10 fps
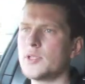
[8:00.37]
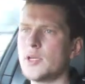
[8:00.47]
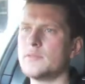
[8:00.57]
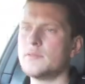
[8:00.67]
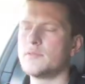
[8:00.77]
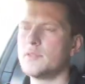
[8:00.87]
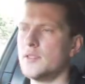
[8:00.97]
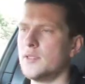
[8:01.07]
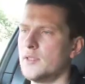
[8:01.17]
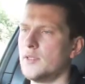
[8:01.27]
So
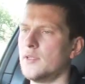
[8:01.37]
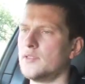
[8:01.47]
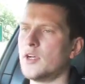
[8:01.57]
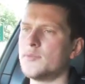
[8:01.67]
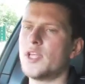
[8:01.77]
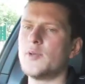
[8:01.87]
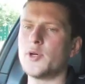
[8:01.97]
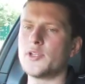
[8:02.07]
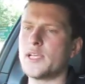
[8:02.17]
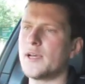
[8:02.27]
time to get the
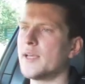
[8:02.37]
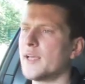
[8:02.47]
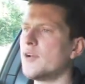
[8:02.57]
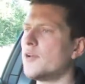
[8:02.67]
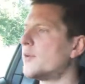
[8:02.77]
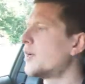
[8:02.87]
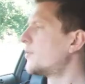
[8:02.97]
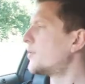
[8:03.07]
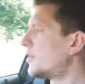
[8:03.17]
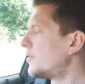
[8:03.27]
books out and get clued
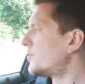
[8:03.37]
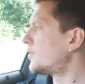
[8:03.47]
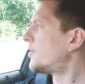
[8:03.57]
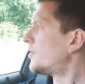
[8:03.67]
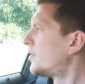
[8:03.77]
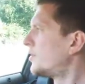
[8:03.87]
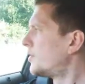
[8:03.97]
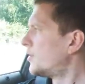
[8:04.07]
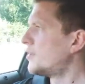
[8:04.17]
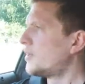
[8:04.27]
up on the old
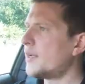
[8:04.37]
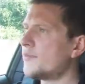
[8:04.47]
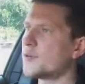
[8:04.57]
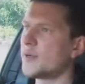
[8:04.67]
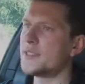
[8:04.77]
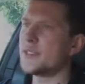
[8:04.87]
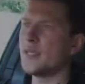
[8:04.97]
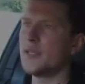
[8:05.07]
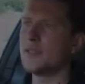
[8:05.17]
F20.